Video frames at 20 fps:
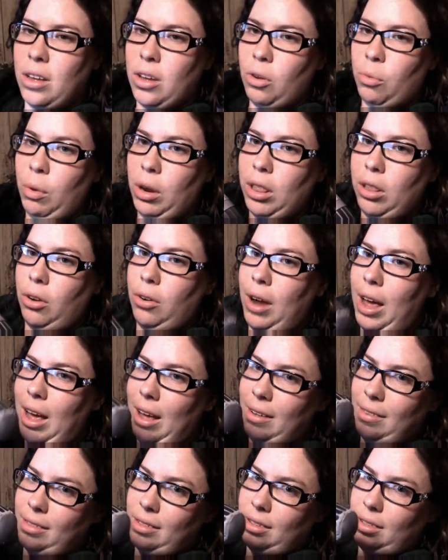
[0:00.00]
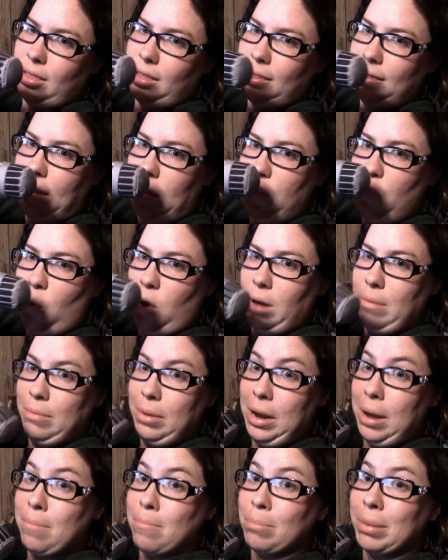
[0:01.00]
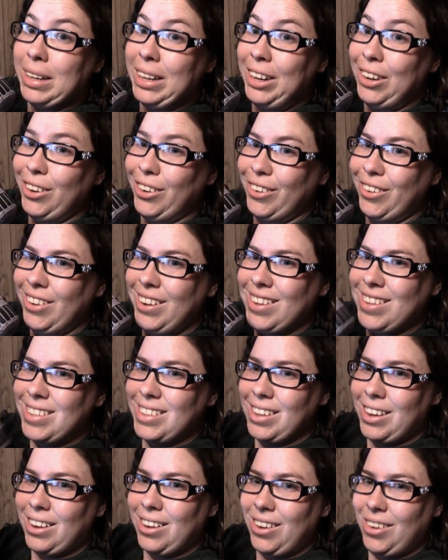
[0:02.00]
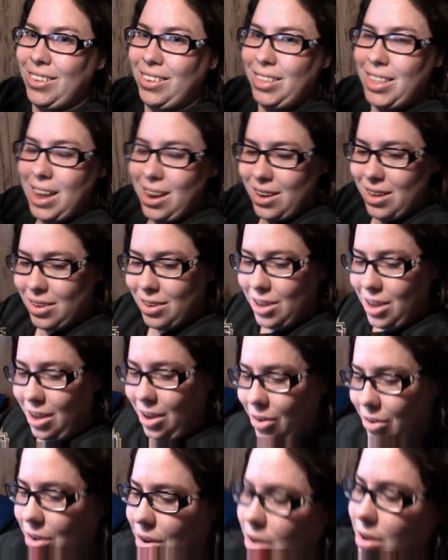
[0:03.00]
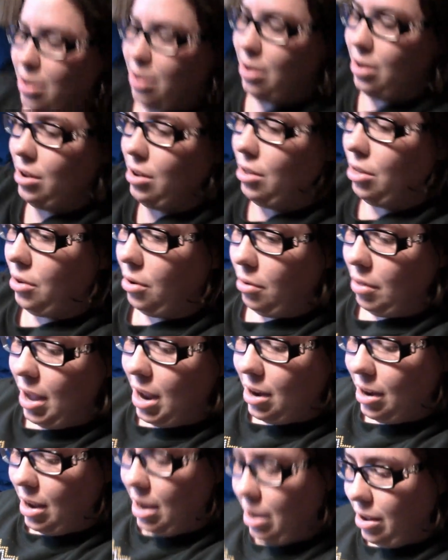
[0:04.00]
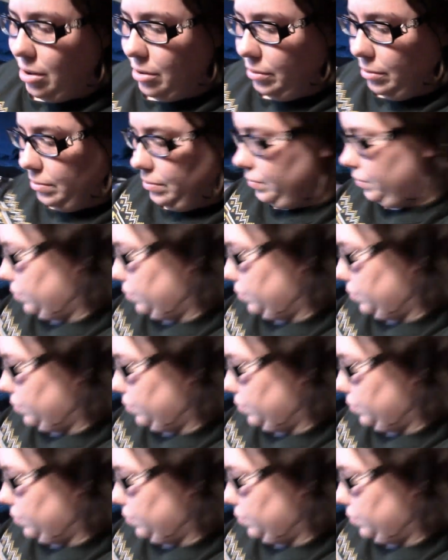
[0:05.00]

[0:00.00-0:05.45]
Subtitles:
Riddler has the same one, but in blue. So there you go. Throw that down.